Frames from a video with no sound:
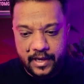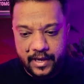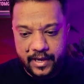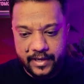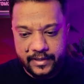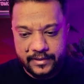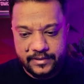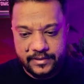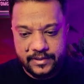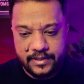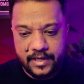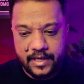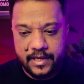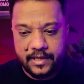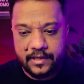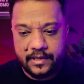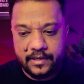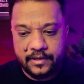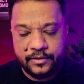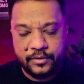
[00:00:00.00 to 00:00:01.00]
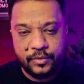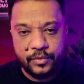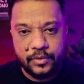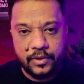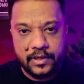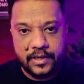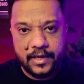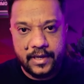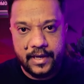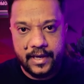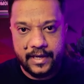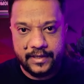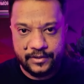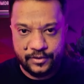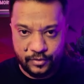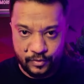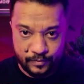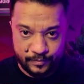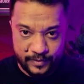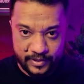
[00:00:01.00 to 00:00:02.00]
hashtag AKOOL Clash
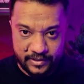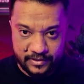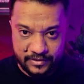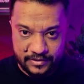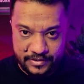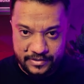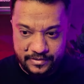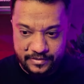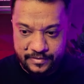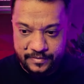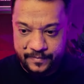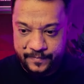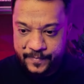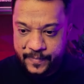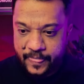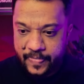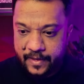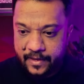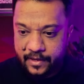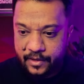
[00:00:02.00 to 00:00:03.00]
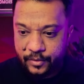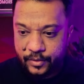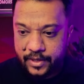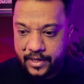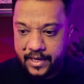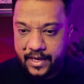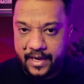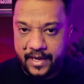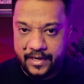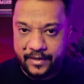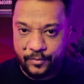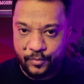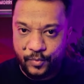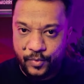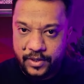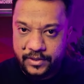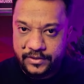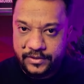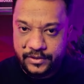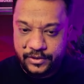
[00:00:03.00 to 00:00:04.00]
competition. Okay, and
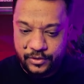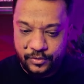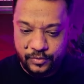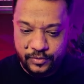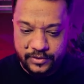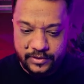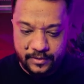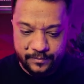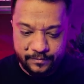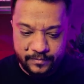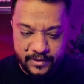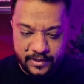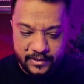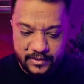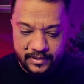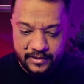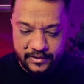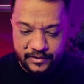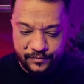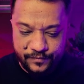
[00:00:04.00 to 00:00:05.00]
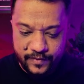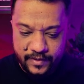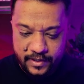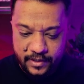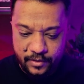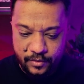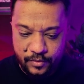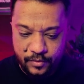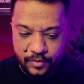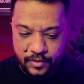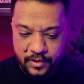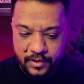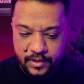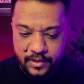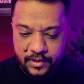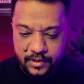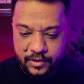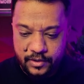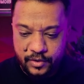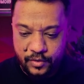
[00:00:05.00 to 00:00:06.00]
once you submit this video,
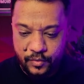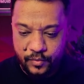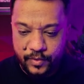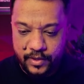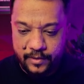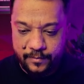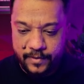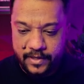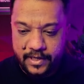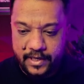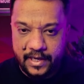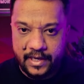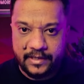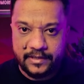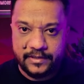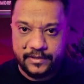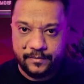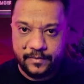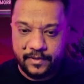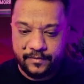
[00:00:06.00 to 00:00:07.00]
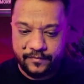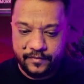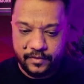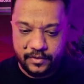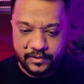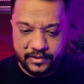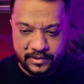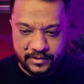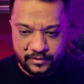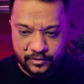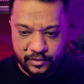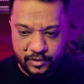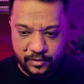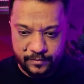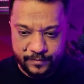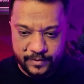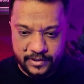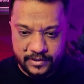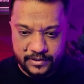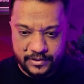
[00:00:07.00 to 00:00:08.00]
you will be eligible for this
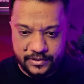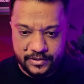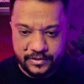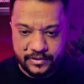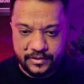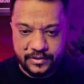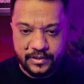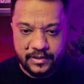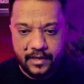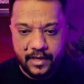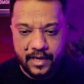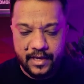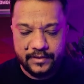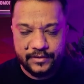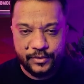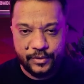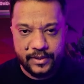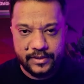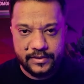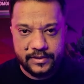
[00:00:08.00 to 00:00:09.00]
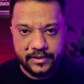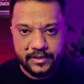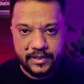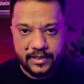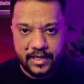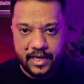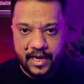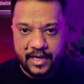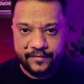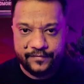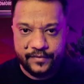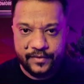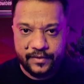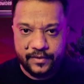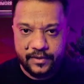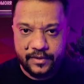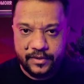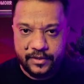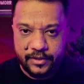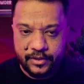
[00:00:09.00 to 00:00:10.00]
competition. As you can see,
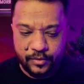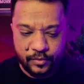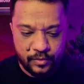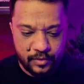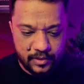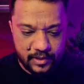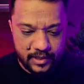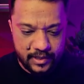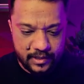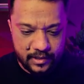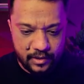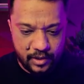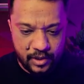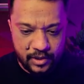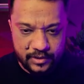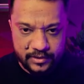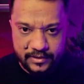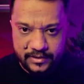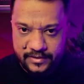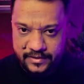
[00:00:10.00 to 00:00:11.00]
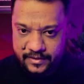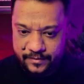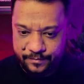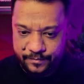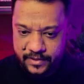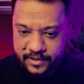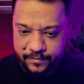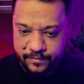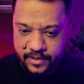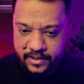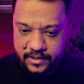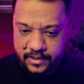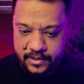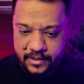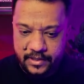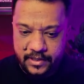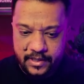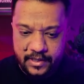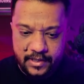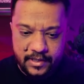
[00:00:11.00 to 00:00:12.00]
after you click on the submit
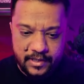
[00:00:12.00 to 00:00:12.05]
button,